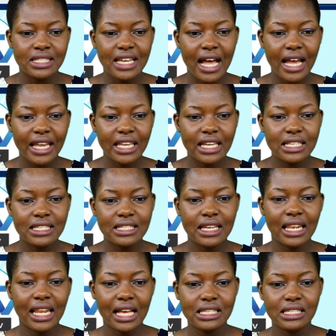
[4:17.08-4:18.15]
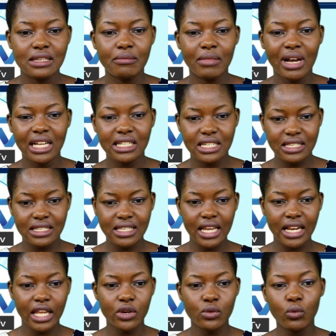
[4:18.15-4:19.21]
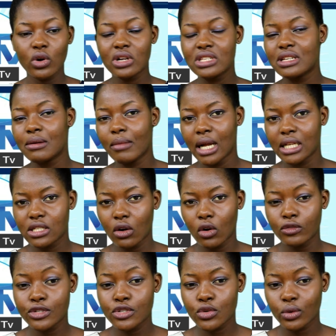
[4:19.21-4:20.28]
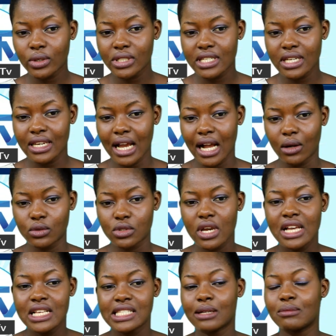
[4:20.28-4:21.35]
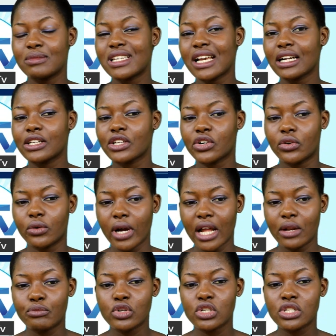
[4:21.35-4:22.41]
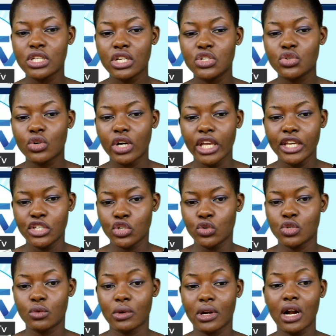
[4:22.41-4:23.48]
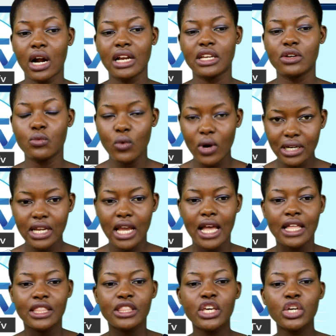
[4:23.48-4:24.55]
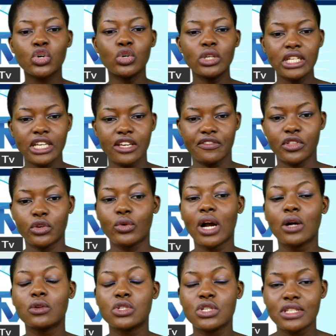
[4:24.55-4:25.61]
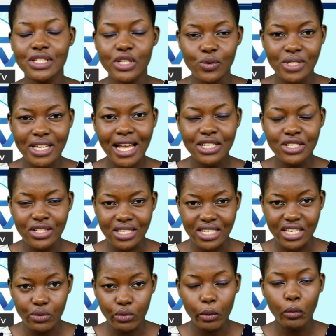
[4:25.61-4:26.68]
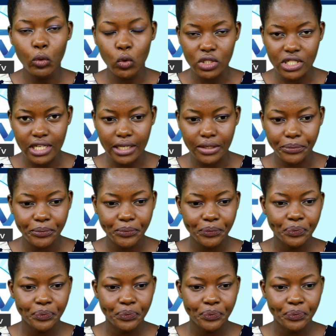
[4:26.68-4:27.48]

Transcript: Taye Selassie Amde said it was a matter of sorting out some technical and procedural issues regarding when they could leave, the Reuters news agency reported.